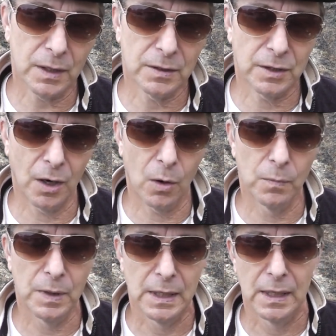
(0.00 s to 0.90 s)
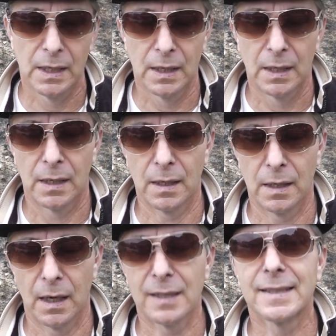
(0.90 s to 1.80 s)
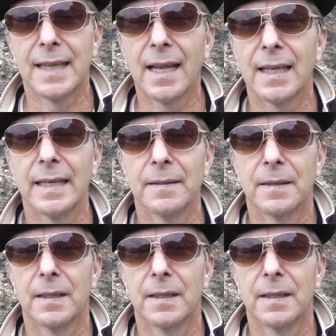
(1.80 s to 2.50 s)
So a cellie,